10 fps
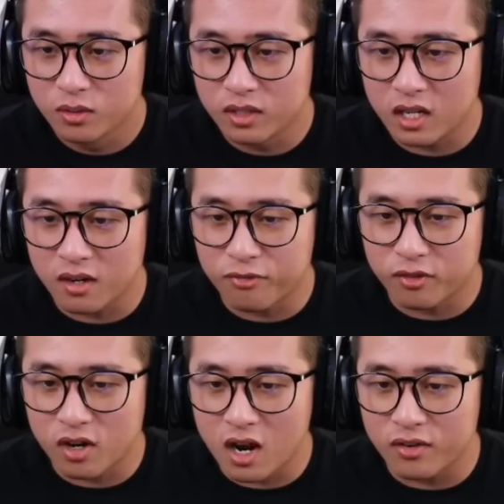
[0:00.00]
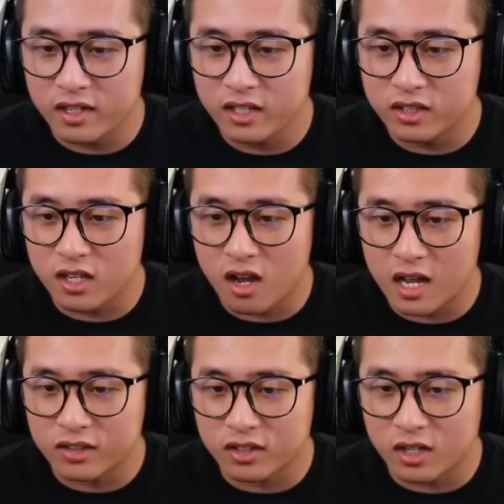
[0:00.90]
We got a Ferrari. He
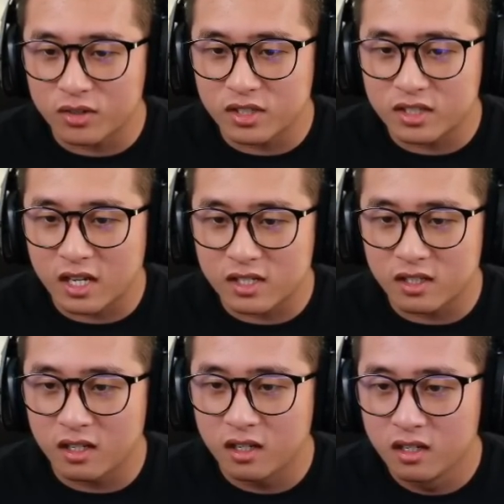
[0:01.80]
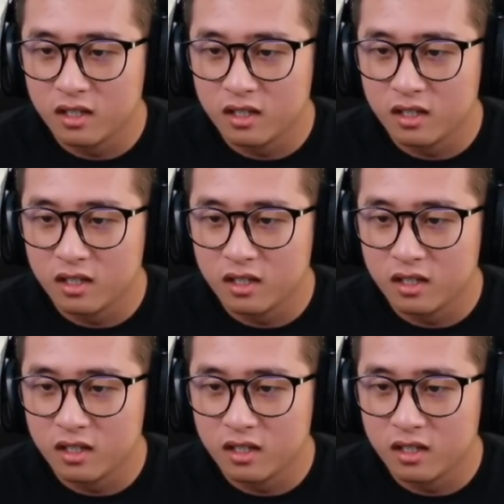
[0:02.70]
thought I thought that was a Tesla.